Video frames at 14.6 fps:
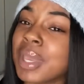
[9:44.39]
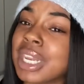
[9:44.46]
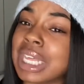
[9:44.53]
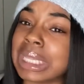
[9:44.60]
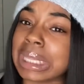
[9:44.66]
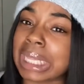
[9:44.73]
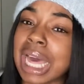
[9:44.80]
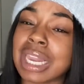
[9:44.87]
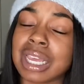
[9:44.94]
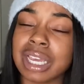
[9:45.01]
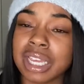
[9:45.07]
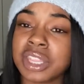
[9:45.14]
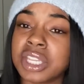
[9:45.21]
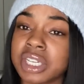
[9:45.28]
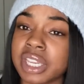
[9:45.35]
in a lot of
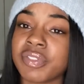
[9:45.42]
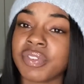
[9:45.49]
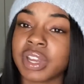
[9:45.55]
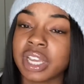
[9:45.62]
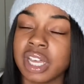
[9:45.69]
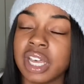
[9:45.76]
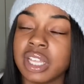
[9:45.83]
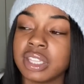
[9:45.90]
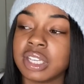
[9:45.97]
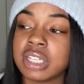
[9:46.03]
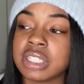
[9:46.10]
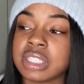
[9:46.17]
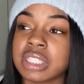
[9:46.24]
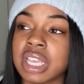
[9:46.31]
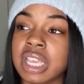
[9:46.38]
other different colors,